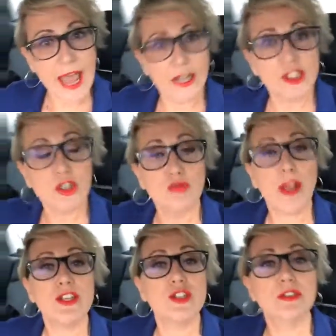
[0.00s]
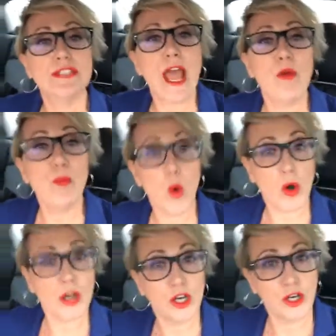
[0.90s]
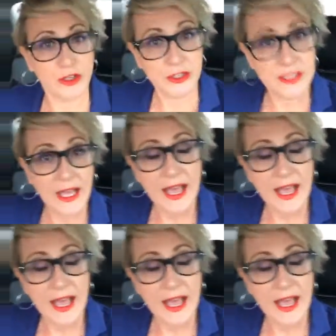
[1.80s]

and a torrential downpour occurred.